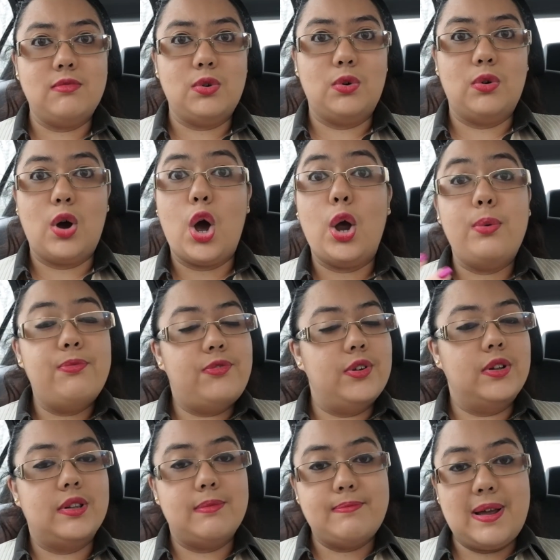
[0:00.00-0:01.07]
or
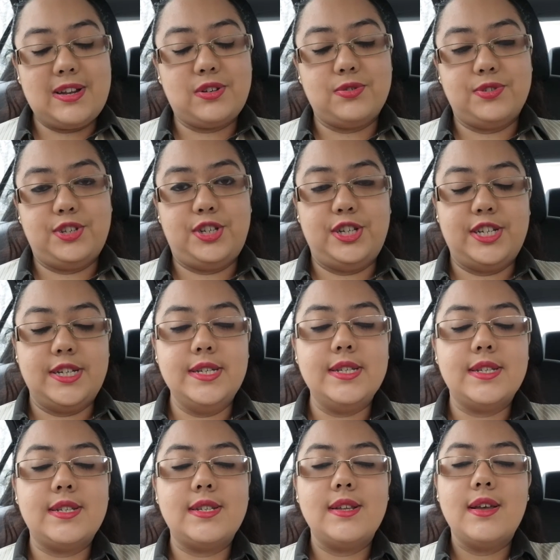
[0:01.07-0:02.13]
hopeful medical
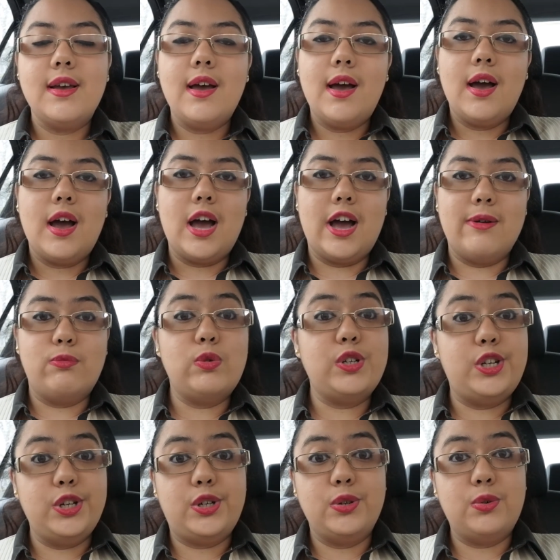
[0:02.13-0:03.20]
students,
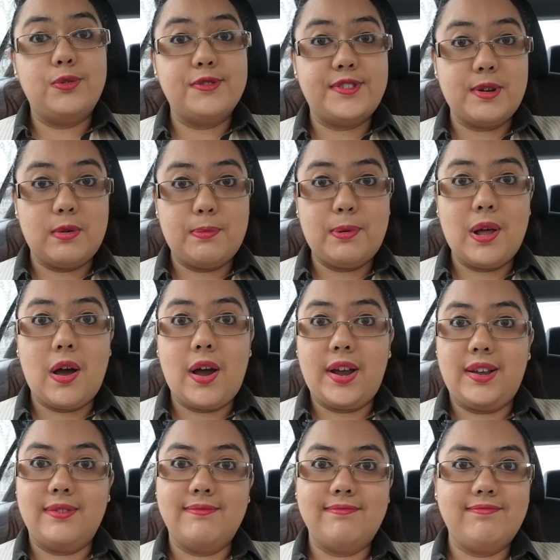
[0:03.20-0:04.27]
which you can also
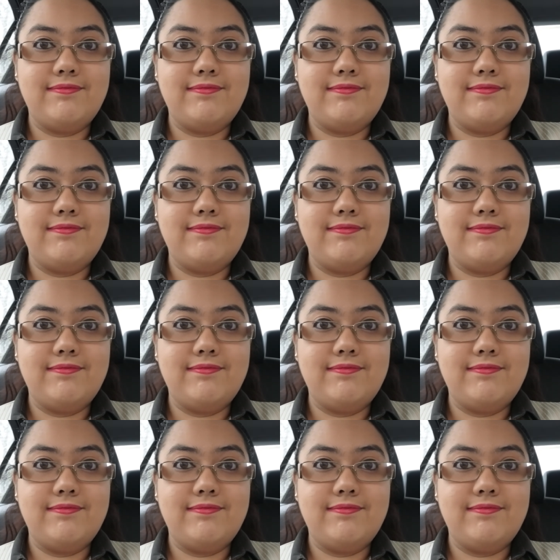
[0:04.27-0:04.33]
apply